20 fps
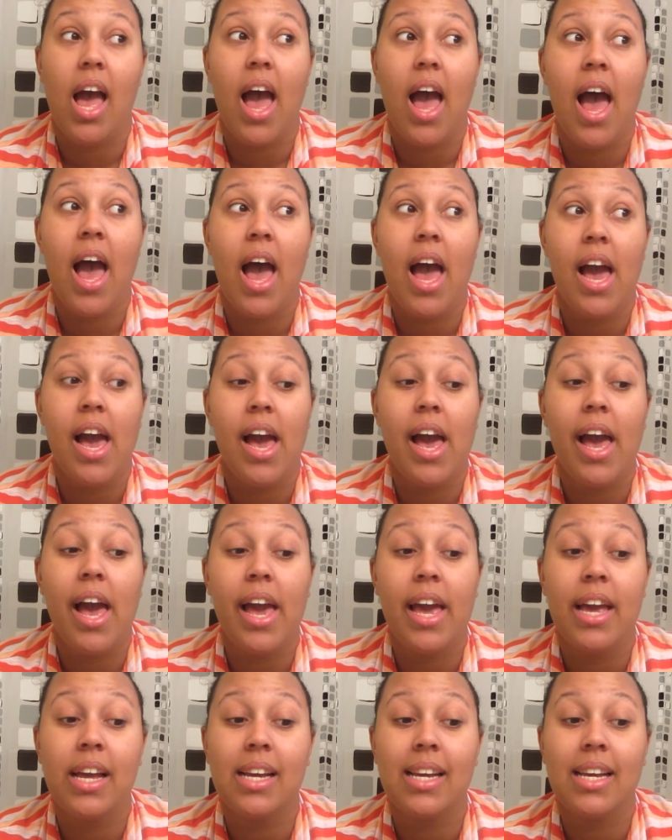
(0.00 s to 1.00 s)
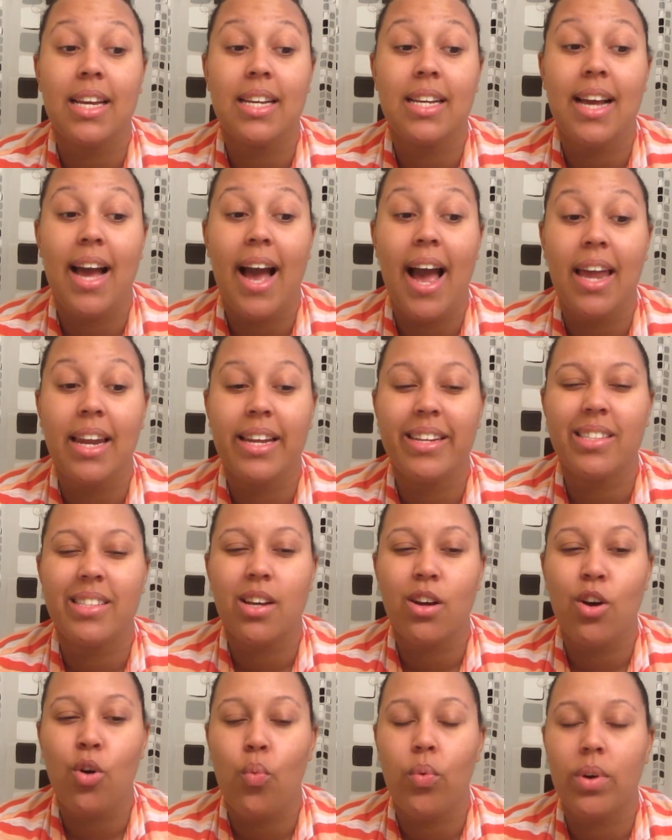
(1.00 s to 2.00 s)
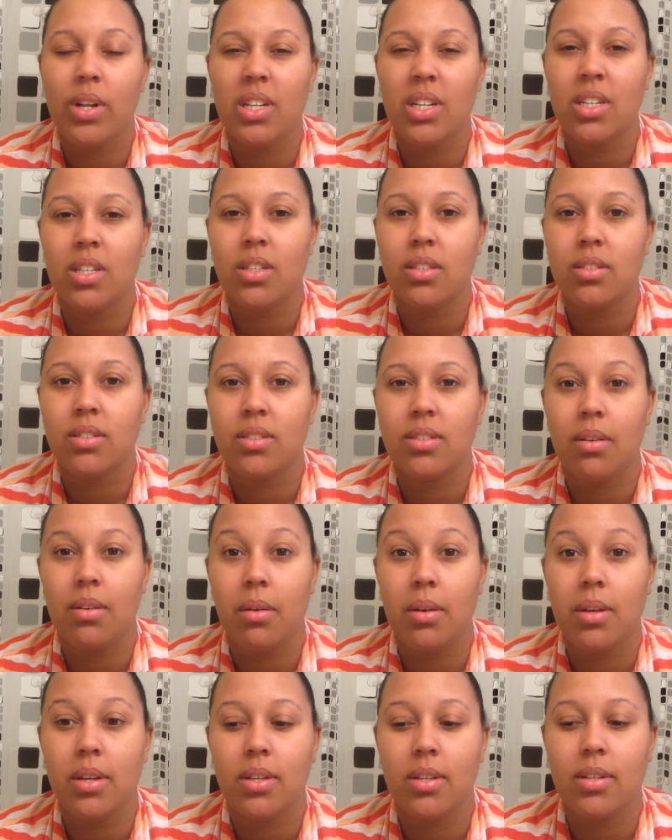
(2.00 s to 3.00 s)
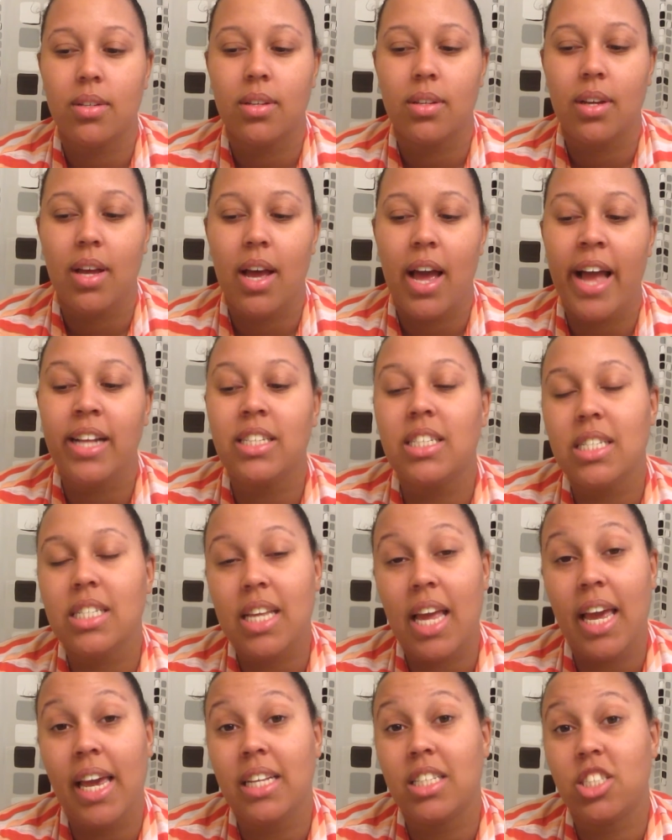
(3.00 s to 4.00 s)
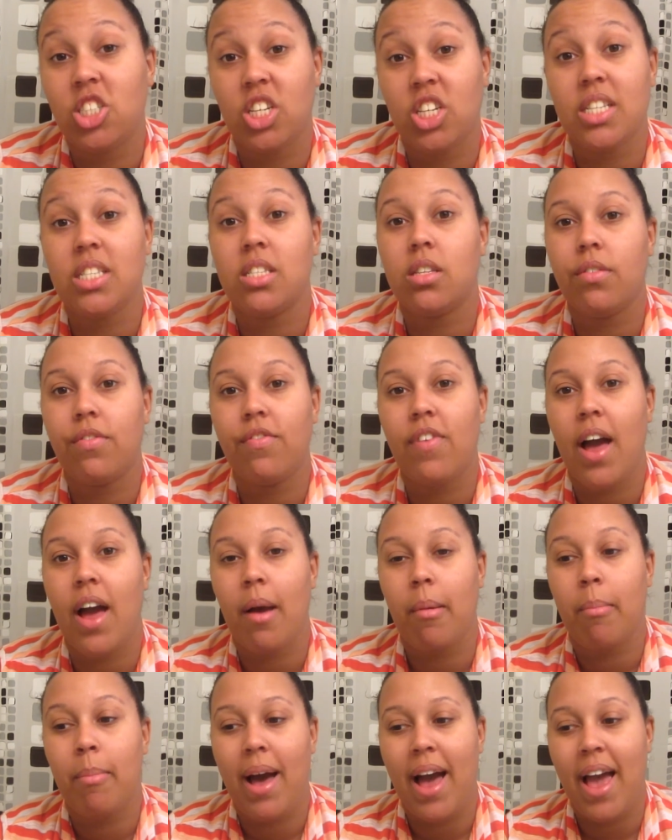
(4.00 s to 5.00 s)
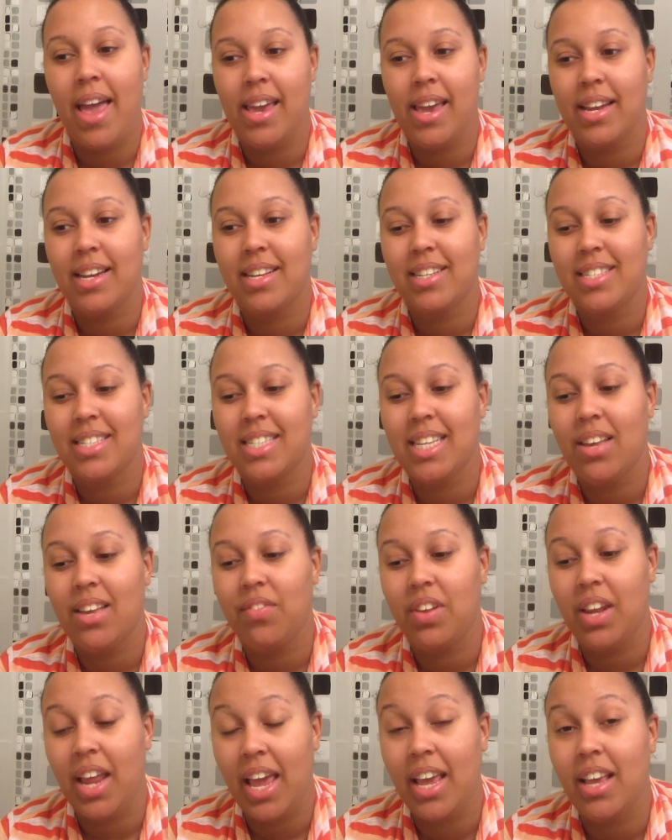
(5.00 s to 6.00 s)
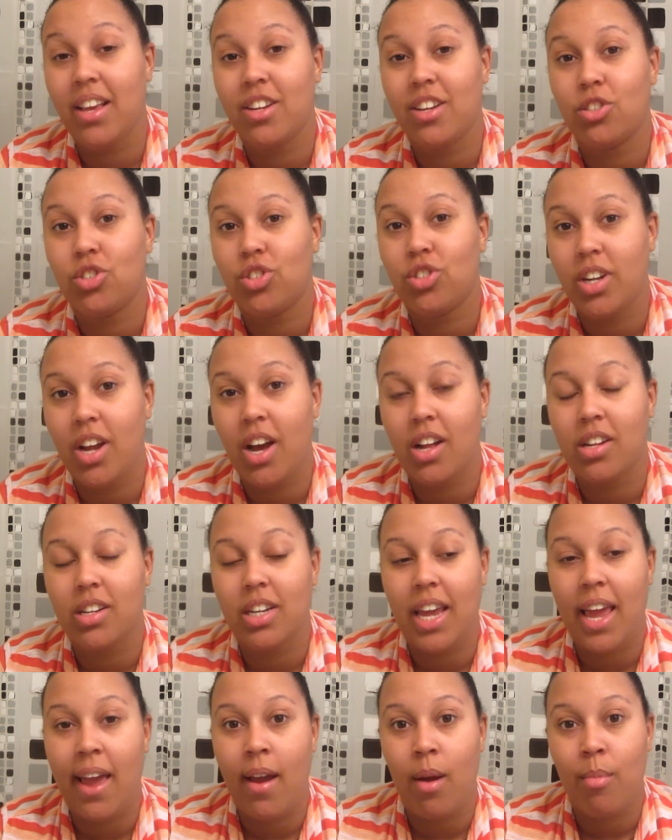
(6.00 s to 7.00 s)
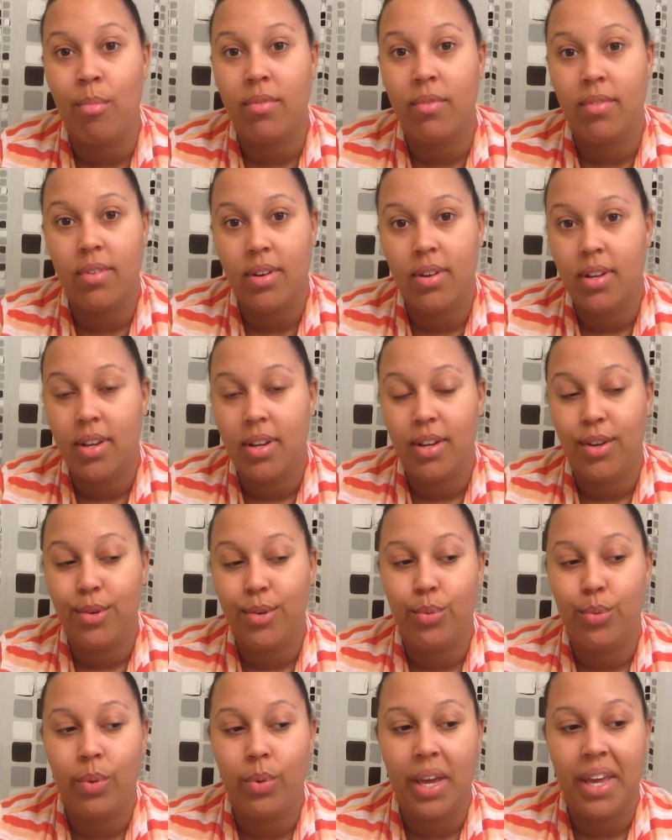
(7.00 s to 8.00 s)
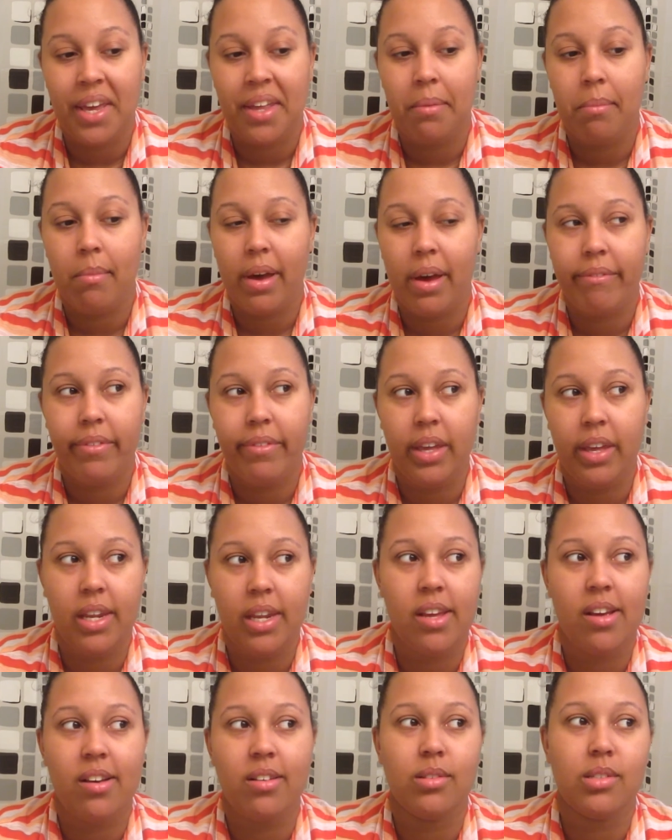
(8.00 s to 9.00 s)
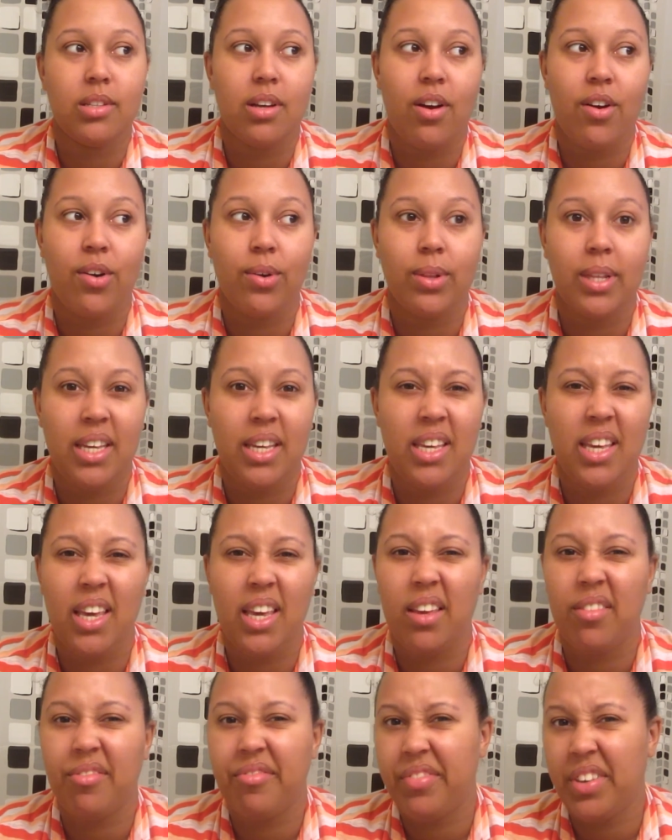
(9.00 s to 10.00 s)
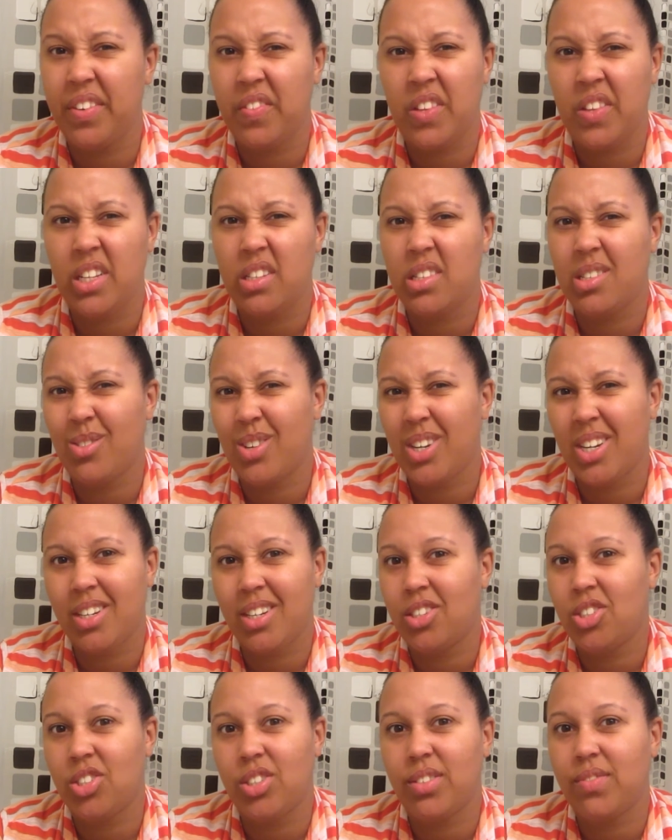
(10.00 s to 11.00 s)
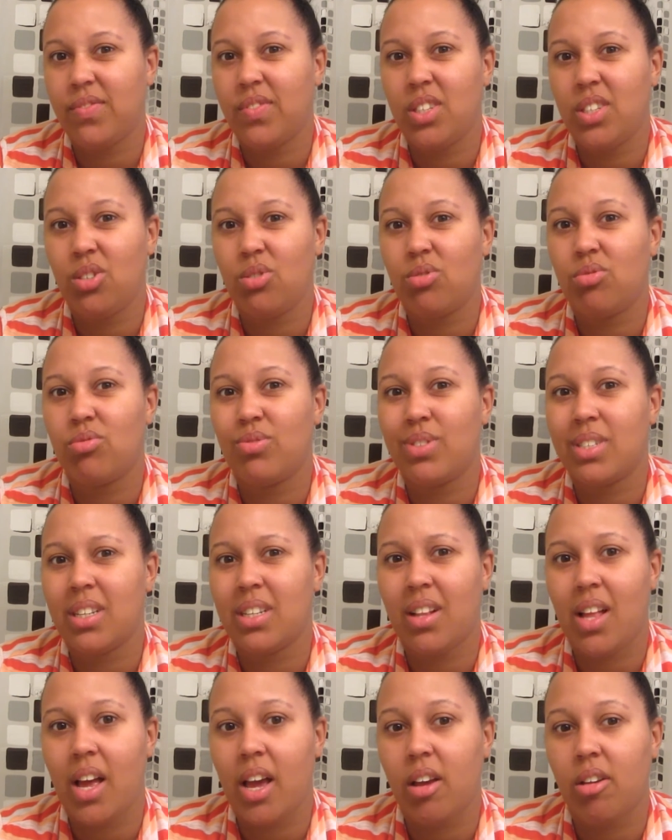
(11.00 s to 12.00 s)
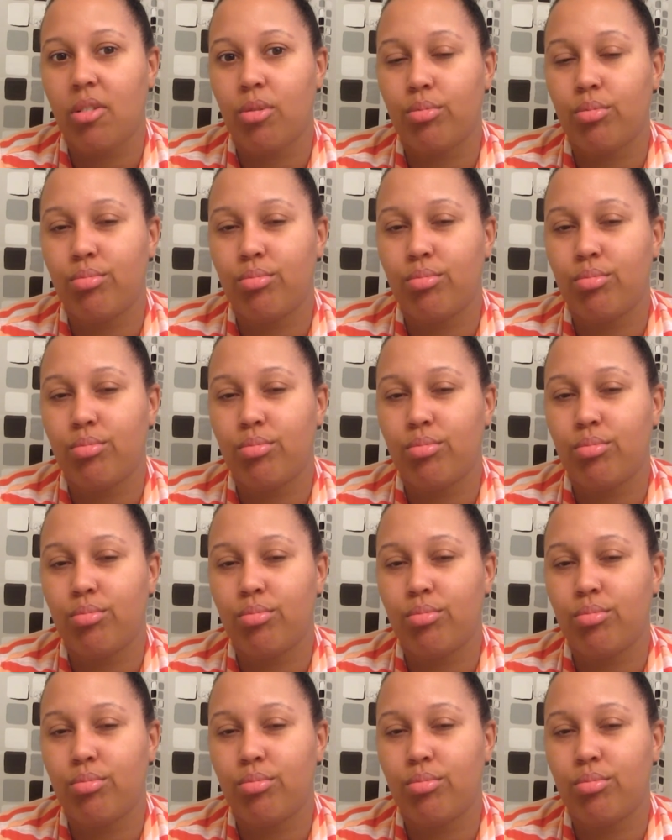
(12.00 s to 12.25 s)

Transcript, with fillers: i kind of don't want to i just can't justify buying a seven eight hundred dollar camera when my videos only getting 50 to 100 views like